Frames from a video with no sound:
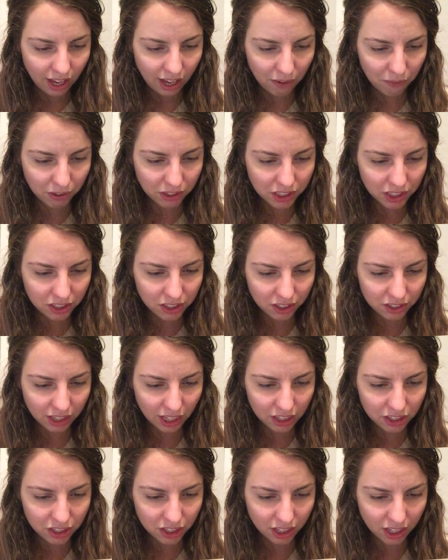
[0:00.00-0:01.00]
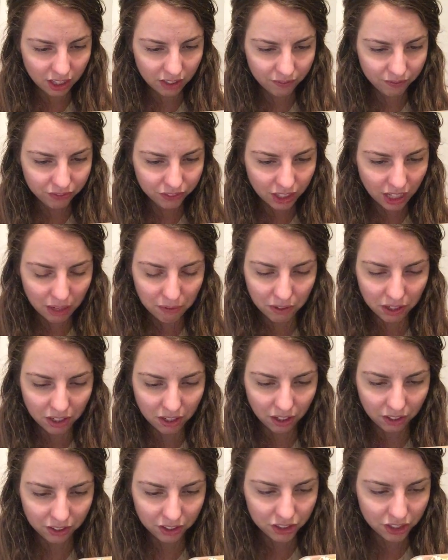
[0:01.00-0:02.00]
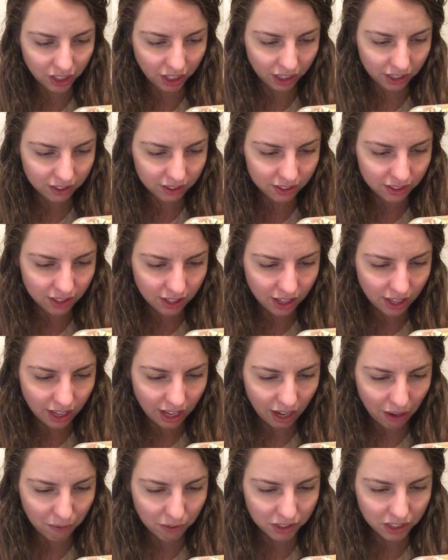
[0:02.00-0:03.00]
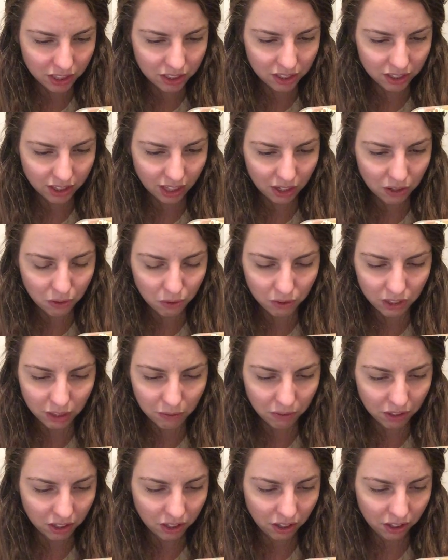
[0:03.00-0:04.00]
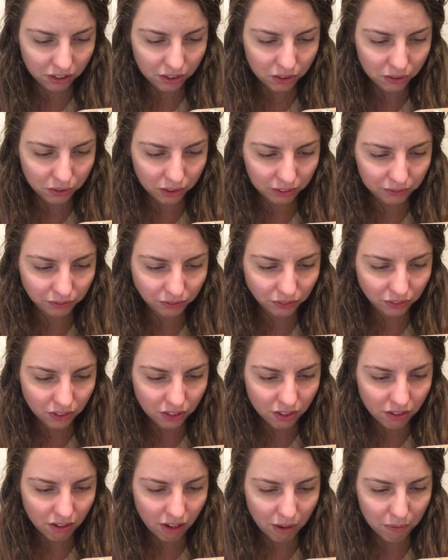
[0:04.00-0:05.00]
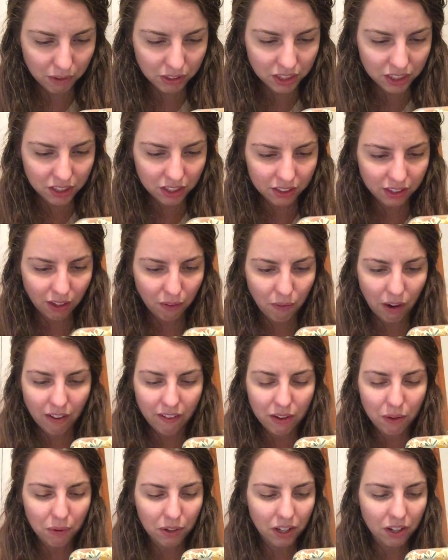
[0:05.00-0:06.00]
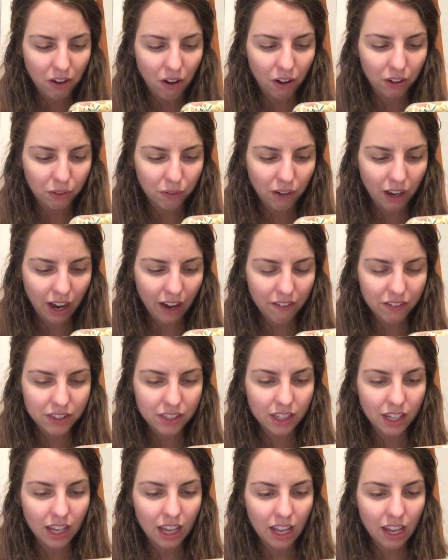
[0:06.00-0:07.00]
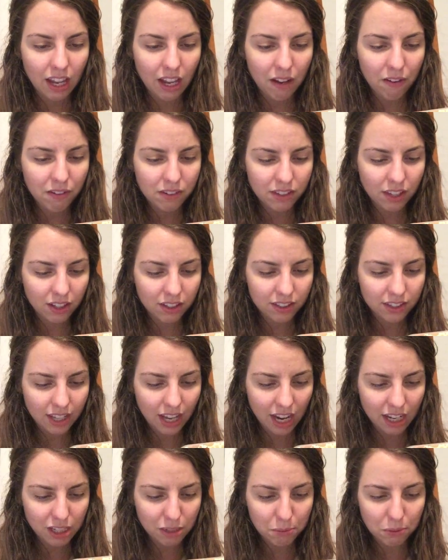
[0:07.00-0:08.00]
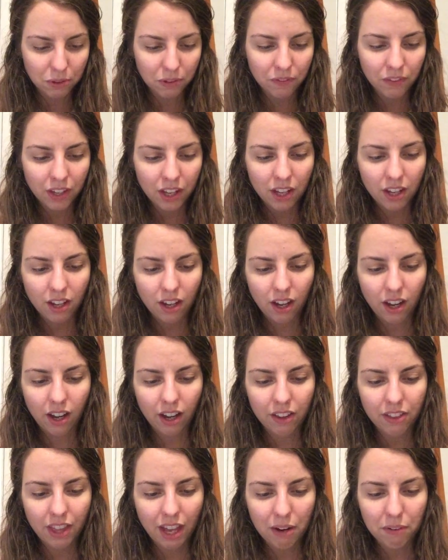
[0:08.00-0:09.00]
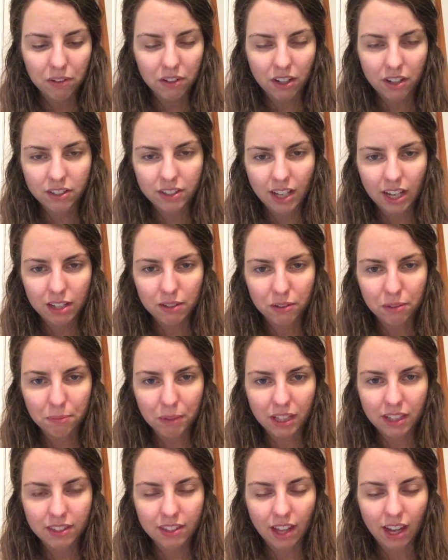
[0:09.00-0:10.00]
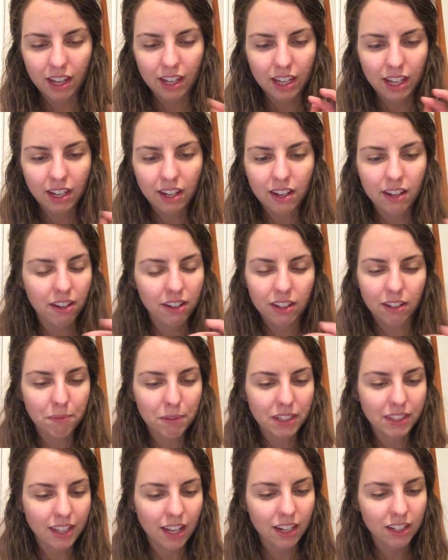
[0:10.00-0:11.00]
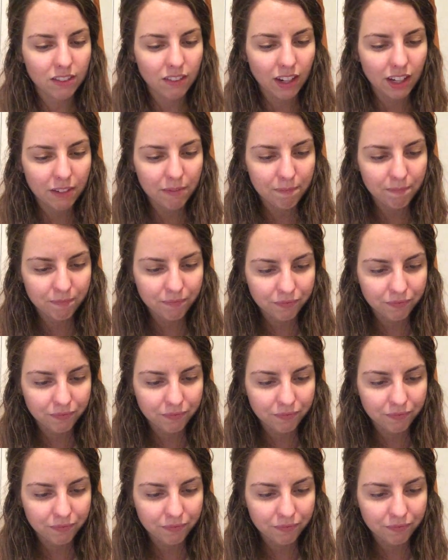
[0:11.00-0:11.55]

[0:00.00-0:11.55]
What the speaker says: And once he took that chicken, he wanted all the chickens. And once he took that corn, he wanted all the corn. And once he took that wife, he wanted all the wives. He was unsatiable. That word unsatiable means that he couldn't be satisfied.